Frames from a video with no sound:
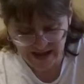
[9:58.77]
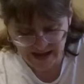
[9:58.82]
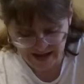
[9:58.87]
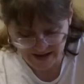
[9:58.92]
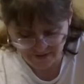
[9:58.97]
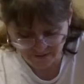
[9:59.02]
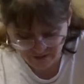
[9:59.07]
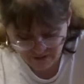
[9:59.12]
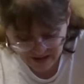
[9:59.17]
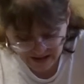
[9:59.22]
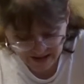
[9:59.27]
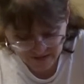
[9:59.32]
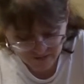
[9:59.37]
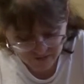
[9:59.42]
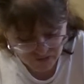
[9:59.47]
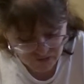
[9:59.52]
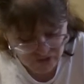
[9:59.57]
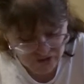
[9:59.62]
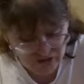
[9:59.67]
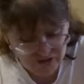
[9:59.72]
every
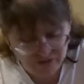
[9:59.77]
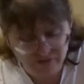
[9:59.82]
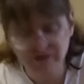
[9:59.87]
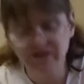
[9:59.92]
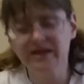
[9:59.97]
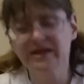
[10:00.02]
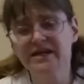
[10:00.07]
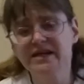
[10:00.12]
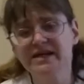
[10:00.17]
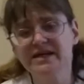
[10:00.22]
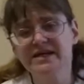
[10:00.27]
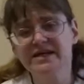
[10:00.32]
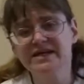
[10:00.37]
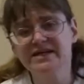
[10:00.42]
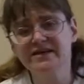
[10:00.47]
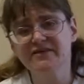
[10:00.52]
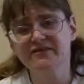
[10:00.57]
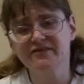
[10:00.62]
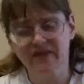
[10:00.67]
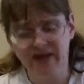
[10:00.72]
afternoon
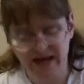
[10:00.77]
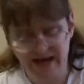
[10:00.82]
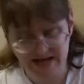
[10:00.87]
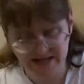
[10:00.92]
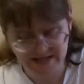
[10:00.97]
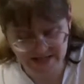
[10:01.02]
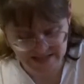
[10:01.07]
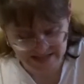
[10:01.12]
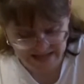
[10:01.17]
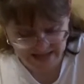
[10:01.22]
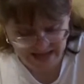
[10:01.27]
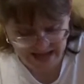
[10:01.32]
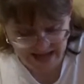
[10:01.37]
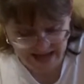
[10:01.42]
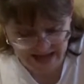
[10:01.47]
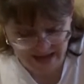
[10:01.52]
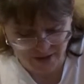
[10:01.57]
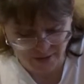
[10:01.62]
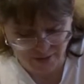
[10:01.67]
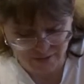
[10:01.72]
to find the
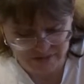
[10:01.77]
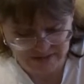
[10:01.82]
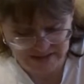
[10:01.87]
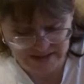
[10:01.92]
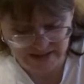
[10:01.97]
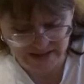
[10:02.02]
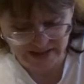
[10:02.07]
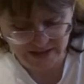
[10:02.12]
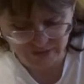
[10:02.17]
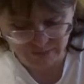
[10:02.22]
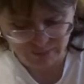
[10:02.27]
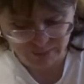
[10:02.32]
cows in the